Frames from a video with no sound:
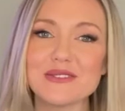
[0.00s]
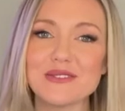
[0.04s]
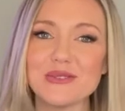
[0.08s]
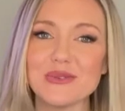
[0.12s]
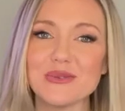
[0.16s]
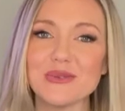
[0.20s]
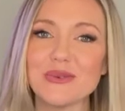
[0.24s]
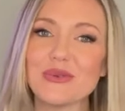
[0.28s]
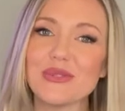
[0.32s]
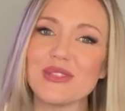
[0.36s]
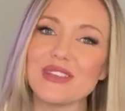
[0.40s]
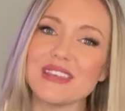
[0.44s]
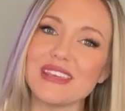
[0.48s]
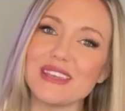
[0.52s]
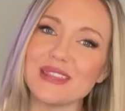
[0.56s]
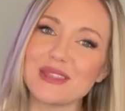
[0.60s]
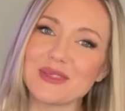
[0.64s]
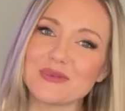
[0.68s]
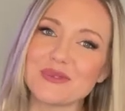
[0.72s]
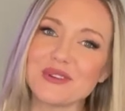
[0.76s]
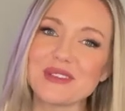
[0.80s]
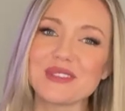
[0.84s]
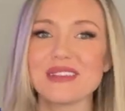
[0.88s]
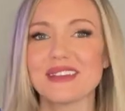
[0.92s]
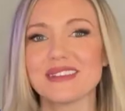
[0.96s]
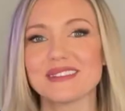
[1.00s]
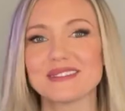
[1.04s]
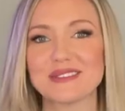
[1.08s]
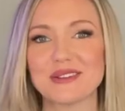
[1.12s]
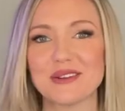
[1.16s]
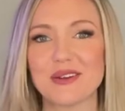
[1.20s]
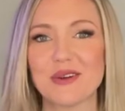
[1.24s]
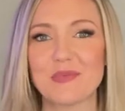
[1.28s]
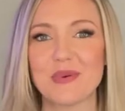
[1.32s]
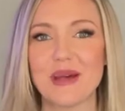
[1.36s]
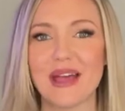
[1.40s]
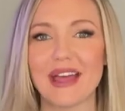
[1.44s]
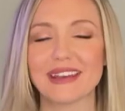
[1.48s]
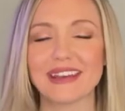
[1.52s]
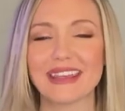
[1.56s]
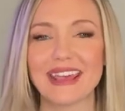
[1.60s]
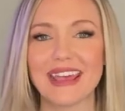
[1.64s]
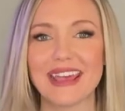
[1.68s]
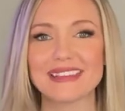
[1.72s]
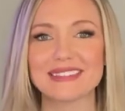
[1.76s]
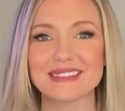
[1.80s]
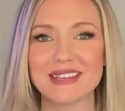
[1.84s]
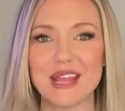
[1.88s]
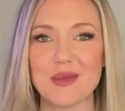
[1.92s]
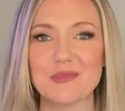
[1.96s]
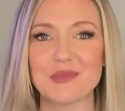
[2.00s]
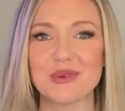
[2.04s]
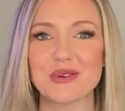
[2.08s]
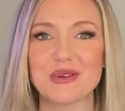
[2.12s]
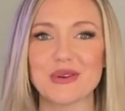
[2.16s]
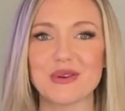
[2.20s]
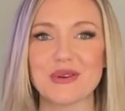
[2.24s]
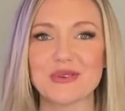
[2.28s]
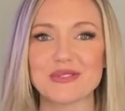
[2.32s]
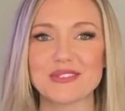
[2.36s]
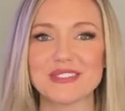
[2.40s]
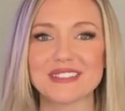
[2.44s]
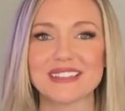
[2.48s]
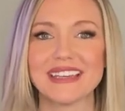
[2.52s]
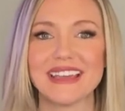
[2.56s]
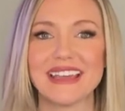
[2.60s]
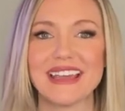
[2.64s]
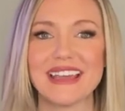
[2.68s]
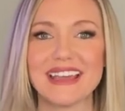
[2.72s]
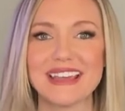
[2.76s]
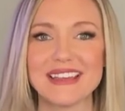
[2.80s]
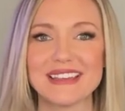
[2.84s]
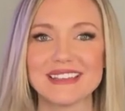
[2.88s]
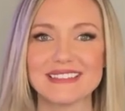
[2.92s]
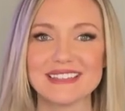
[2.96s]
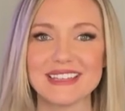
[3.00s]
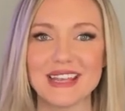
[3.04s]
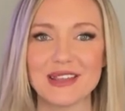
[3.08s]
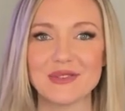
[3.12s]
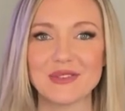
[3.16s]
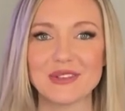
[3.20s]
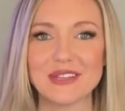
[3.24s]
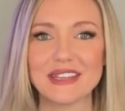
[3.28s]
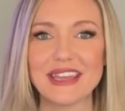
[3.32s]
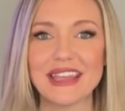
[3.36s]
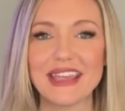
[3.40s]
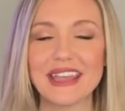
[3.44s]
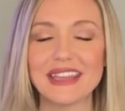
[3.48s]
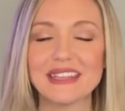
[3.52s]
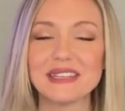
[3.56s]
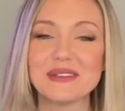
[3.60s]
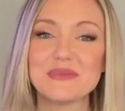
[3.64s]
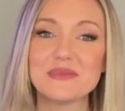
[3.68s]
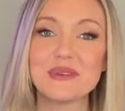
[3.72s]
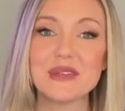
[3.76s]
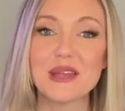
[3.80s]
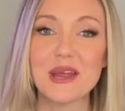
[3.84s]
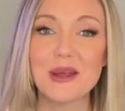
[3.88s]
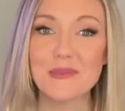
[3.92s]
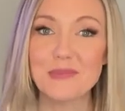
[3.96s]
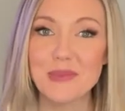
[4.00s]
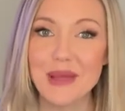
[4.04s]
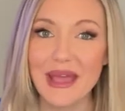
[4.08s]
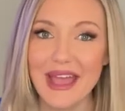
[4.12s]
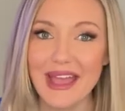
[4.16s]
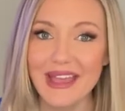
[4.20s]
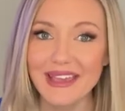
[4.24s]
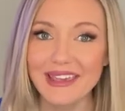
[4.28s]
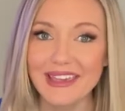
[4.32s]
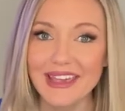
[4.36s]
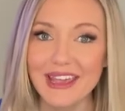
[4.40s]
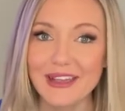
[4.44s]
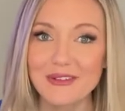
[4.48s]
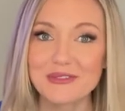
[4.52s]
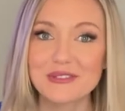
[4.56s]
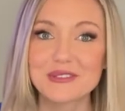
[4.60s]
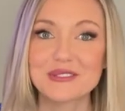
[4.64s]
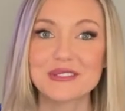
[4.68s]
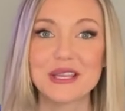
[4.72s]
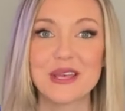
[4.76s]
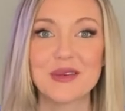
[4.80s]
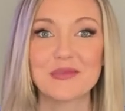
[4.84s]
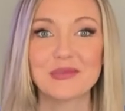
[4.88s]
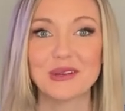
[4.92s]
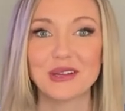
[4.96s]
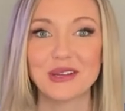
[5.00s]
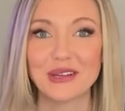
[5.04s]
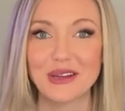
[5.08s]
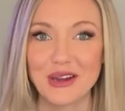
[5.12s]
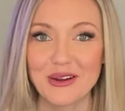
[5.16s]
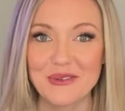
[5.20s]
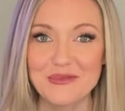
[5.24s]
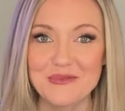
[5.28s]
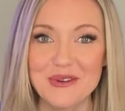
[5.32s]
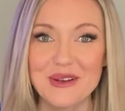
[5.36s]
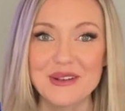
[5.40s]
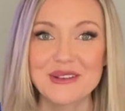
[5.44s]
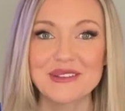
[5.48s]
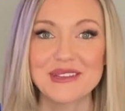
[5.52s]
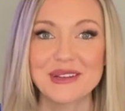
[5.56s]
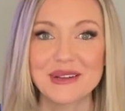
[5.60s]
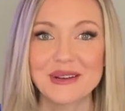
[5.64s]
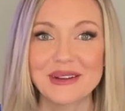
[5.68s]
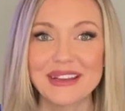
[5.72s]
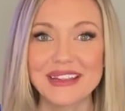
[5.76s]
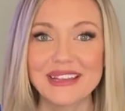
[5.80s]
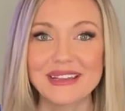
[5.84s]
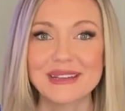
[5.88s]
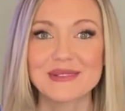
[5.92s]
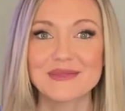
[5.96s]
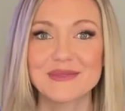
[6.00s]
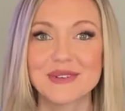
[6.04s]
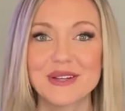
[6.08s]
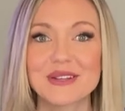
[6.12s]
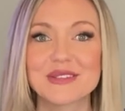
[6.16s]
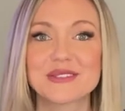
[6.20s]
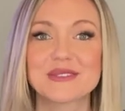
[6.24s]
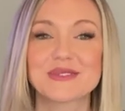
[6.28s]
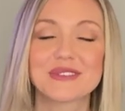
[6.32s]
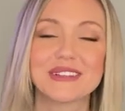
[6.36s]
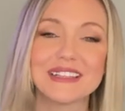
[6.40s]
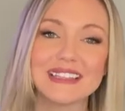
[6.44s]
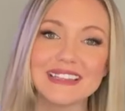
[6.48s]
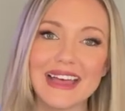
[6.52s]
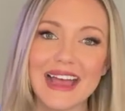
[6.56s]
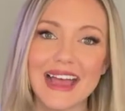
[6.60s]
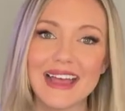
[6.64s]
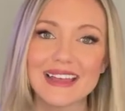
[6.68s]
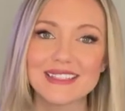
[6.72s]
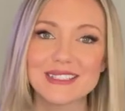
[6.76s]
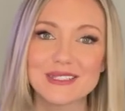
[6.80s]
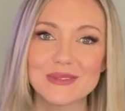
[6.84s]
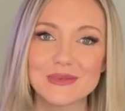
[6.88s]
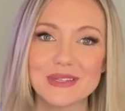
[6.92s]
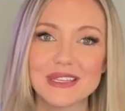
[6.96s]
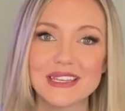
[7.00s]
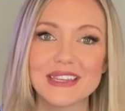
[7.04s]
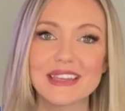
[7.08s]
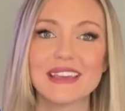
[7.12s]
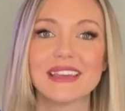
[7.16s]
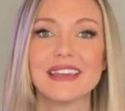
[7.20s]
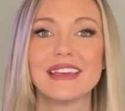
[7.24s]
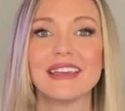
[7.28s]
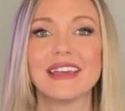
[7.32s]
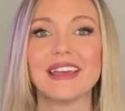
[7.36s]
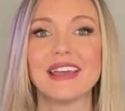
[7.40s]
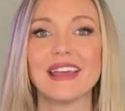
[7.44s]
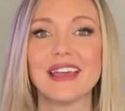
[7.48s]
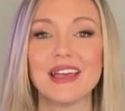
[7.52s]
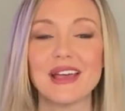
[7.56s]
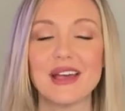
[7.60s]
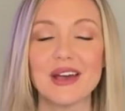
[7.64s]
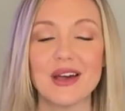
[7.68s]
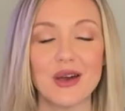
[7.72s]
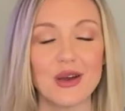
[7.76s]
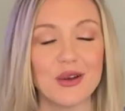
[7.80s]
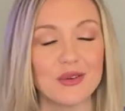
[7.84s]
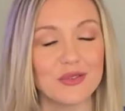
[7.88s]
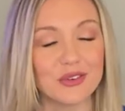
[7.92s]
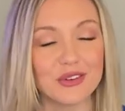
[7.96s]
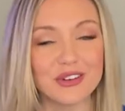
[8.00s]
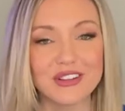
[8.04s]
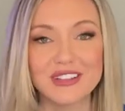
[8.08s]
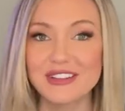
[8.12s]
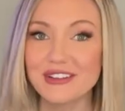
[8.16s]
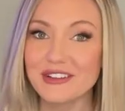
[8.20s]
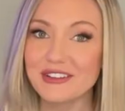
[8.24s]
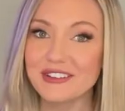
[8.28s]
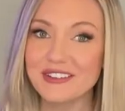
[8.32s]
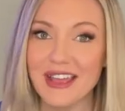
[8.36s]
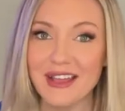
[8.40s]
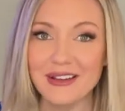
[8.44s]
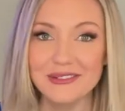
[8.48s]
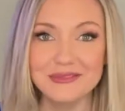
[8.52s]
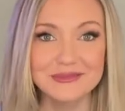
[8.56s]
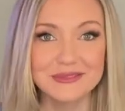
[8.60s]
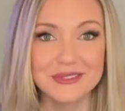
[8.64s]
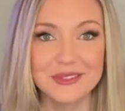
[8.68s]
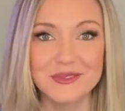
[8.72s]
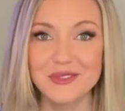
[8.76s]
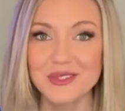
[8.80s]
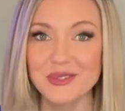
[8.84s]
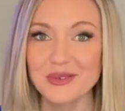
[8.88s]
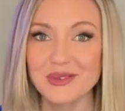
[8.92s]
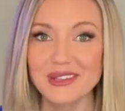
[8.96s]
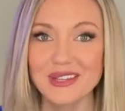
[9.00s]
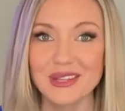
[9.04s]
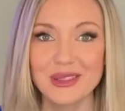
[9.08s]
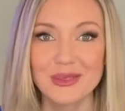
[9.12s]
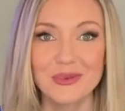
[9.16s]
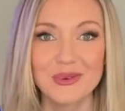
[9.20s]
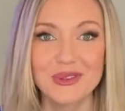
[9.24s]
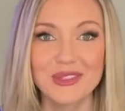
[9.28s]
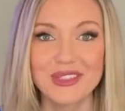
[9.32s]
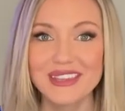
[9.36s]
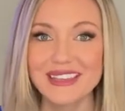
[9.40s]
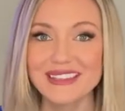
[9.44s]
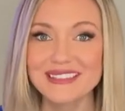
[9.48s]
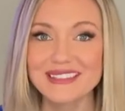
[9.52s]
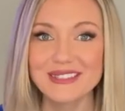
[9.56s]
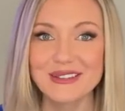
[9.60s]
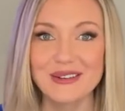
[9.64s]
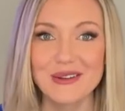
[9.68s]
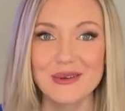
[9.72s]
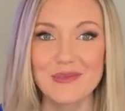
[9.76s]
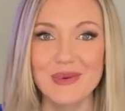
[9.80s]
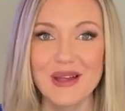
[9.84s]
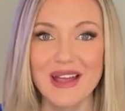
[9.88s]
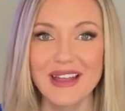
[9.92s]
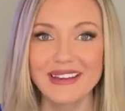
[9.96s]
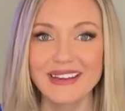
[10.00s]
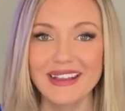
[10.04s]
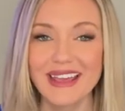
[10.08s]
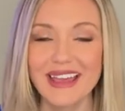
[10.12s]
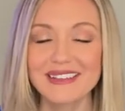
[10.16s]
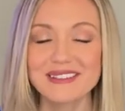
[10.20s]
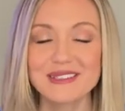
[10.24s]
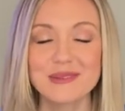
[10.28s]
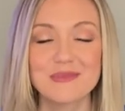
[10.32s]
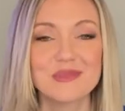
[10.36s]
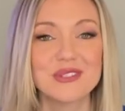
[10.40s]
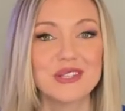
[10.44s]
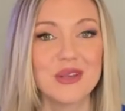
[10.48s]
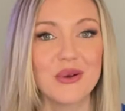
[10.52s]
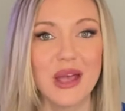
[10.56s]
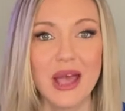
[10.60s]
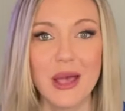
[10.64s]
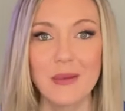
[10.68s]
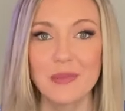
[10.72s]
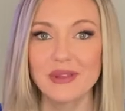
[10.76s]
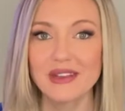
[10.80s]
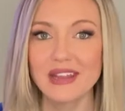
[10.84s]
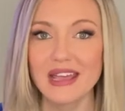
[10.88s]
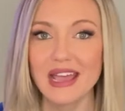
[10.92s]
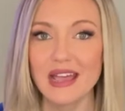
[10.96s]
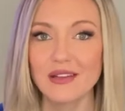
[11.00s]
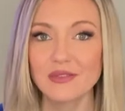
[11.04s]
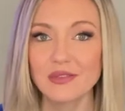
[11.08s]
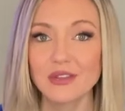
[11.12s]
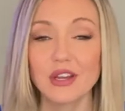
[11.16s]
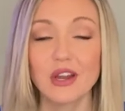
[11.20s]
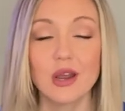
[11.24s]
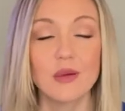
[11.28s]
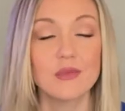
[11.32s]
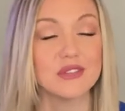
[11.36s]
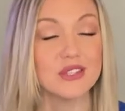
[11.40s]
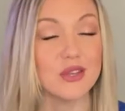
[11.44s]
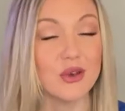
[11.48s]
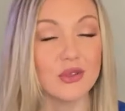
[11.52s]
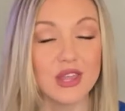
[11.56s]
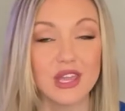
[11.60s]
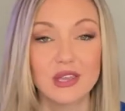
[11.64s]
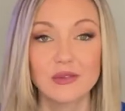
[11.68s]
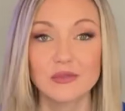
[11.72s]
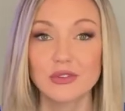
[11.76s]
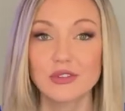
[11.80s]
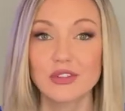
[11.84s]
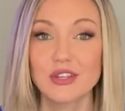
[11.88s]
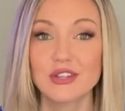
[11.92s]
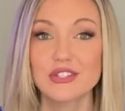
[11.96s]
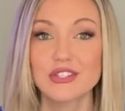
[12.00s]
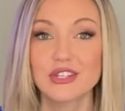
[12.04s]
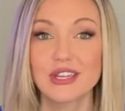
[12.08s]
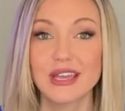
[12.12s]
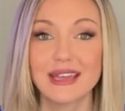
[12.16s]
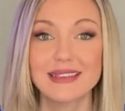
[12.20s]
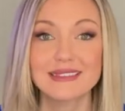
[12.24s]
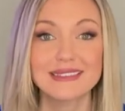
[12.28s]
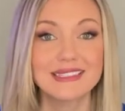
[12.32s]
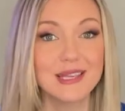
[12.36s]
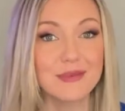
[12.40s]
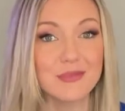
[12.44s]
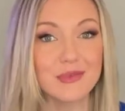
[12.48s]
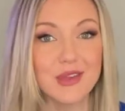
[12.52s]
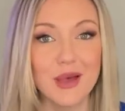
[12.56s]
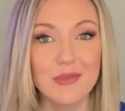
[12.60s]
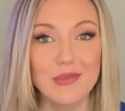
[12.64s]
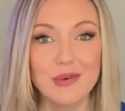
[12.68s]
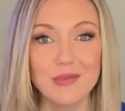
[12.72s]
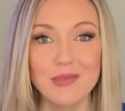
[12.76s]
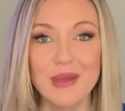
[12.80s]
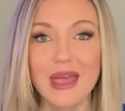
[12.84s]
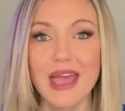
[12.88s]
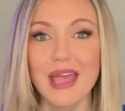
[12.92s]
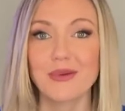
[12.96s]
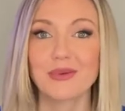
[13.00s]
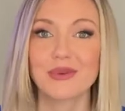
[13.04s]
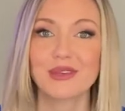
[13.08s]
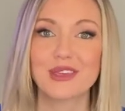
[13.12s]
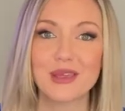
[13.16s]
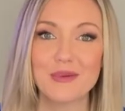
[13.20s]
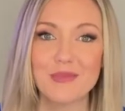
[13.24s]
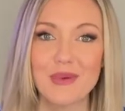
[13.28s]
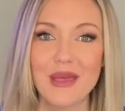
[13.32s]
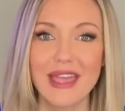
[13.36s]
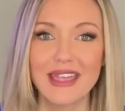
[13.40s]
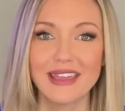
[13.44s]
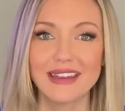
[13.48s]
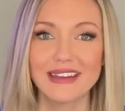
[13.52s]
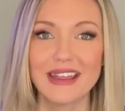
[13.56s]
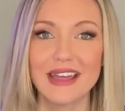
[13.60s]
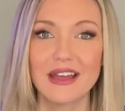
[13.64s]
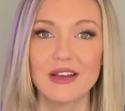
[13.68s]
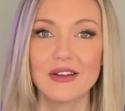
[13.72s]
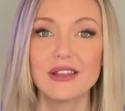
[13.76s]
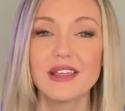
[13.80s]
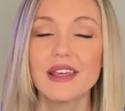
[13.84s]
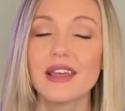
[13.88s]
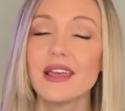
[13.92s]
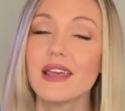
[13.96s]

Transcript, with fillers: to the 3 Things to Know podcast. I'm your host, Stephanie Haney. We are back after celebrating our one-year anniversary last week. Over a year now of doing the 3 Things to Know podcast. I'm so happy to have you here. I'm so thankful that you guys keep coming back. We keep hanging out